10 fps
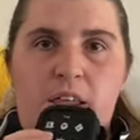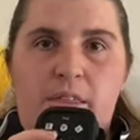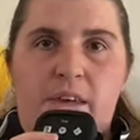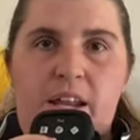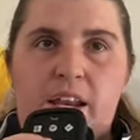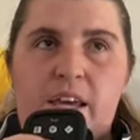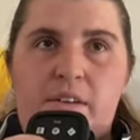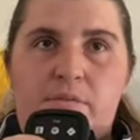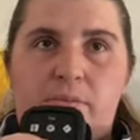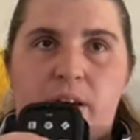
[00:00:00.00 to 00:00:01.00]
then
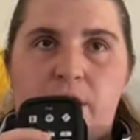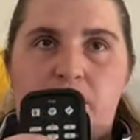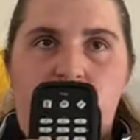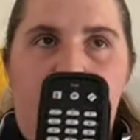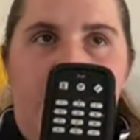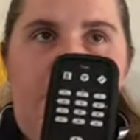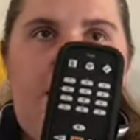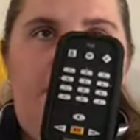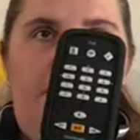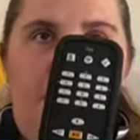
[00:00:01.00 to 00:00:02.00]
if we look at
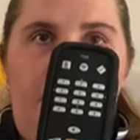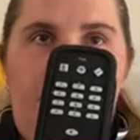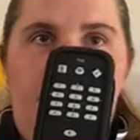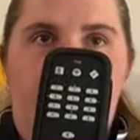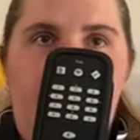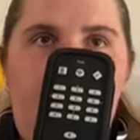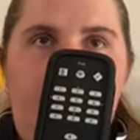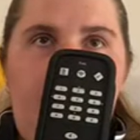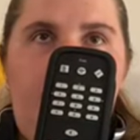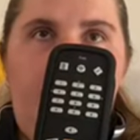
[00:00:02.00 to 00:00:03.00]
the very front
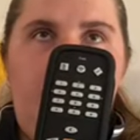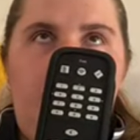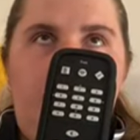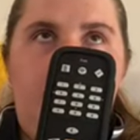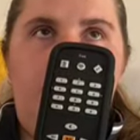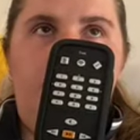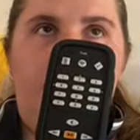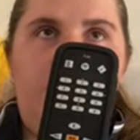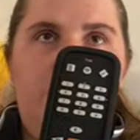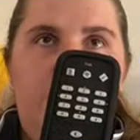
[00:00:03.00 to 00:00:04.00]
of the
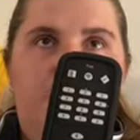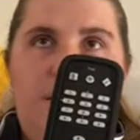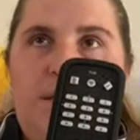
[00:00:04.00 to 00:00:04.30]
device,